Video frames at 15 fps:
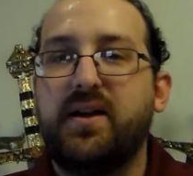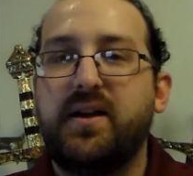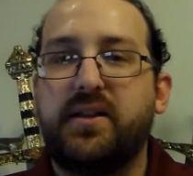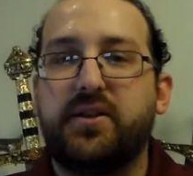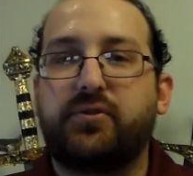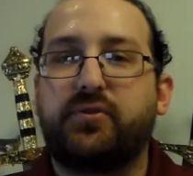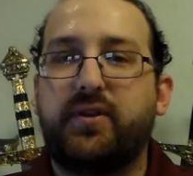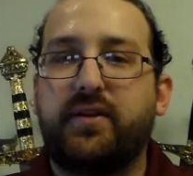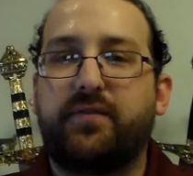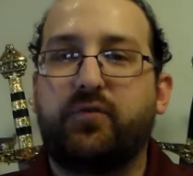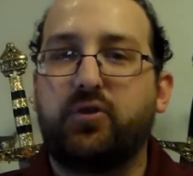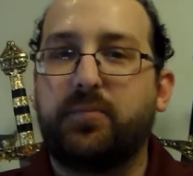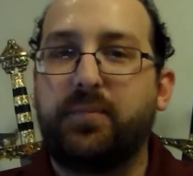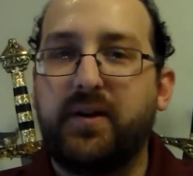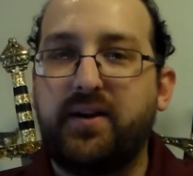In the 3- and
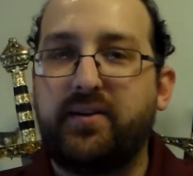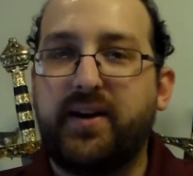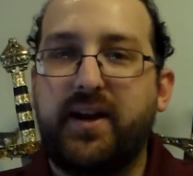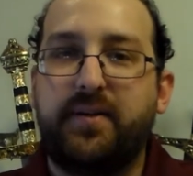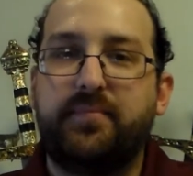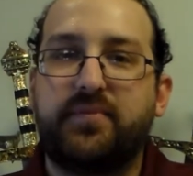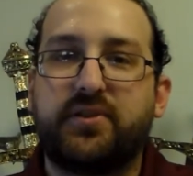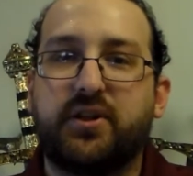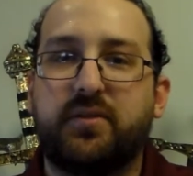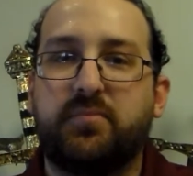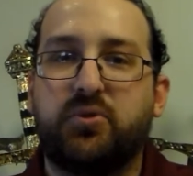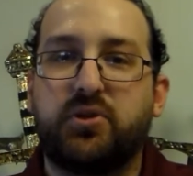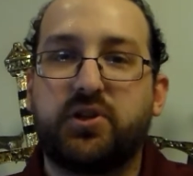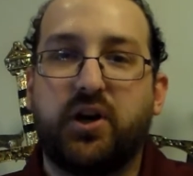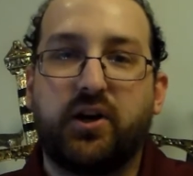4-player games, there are
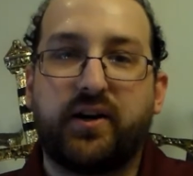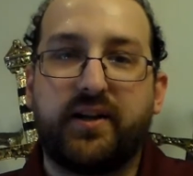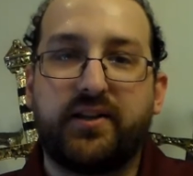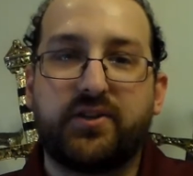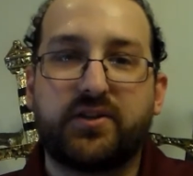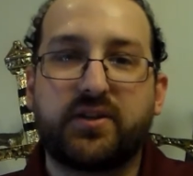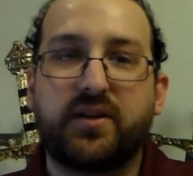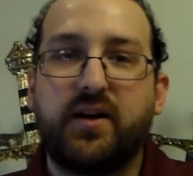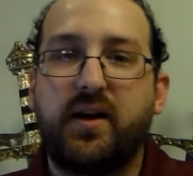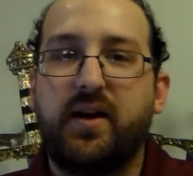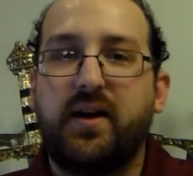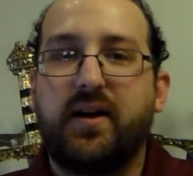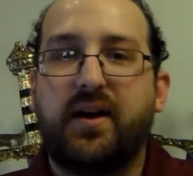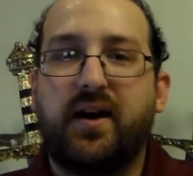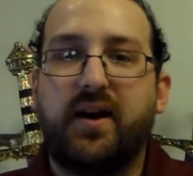more targets.
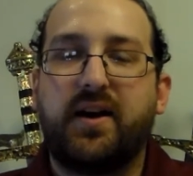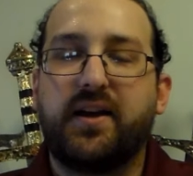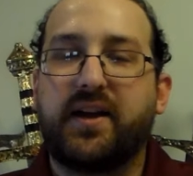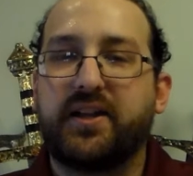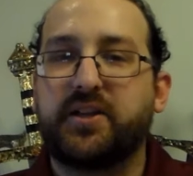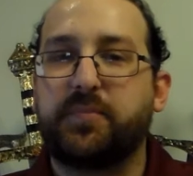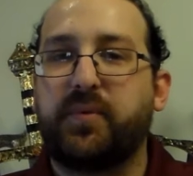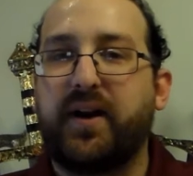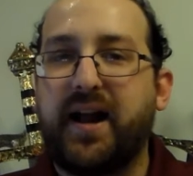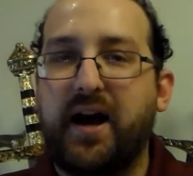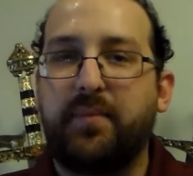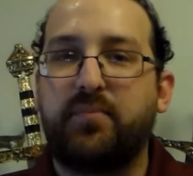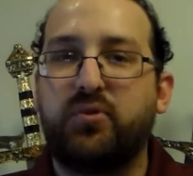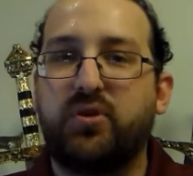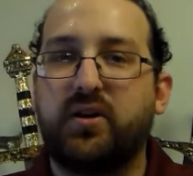It gets spread
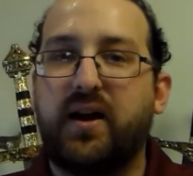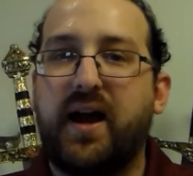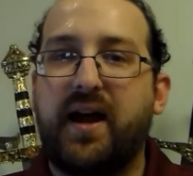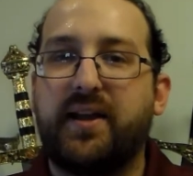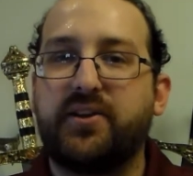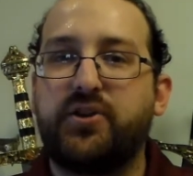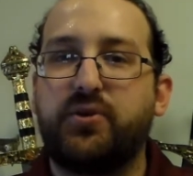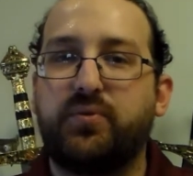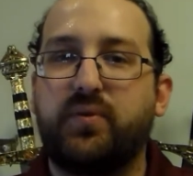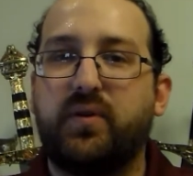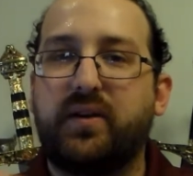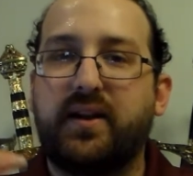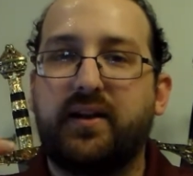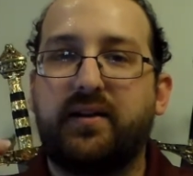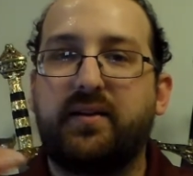out more, and
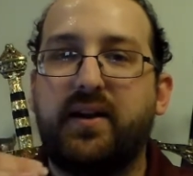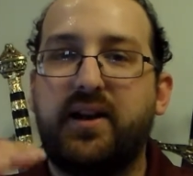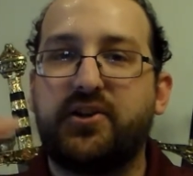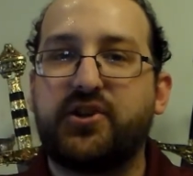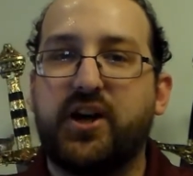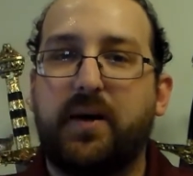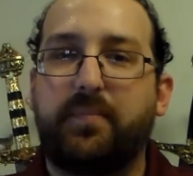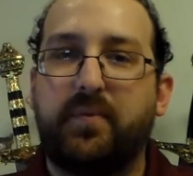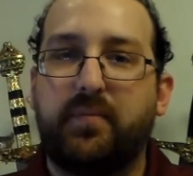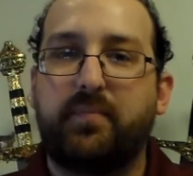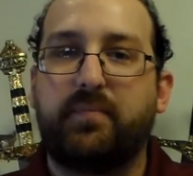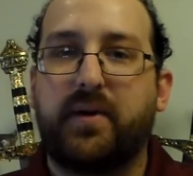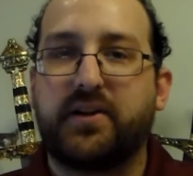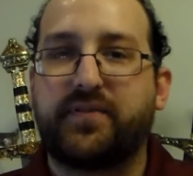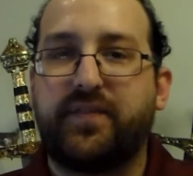you can inch up
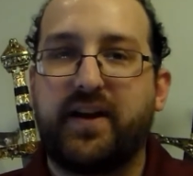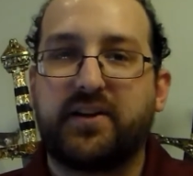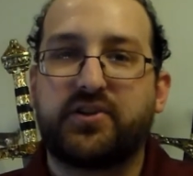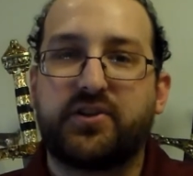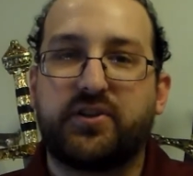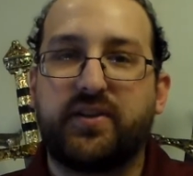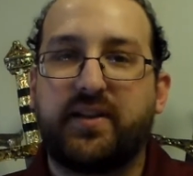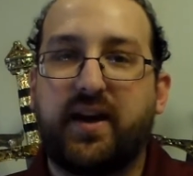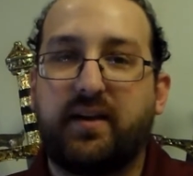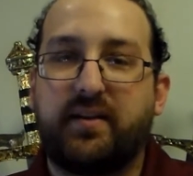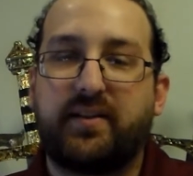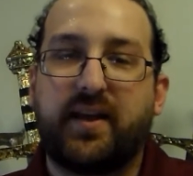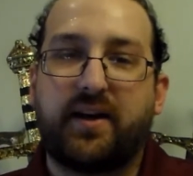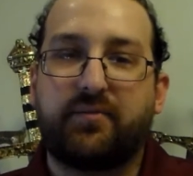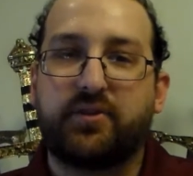much faster
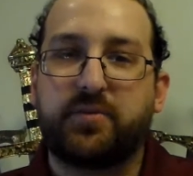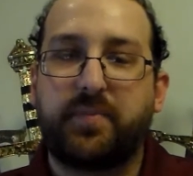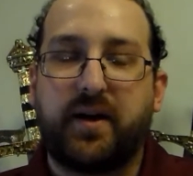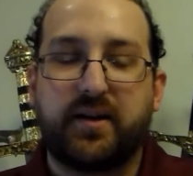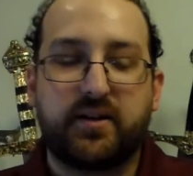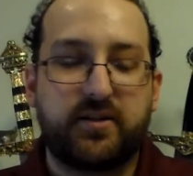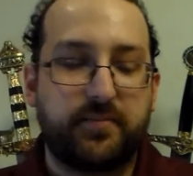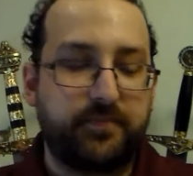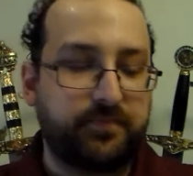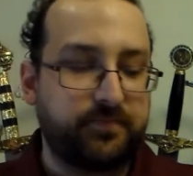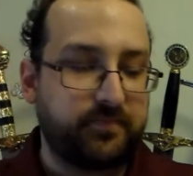in that respect.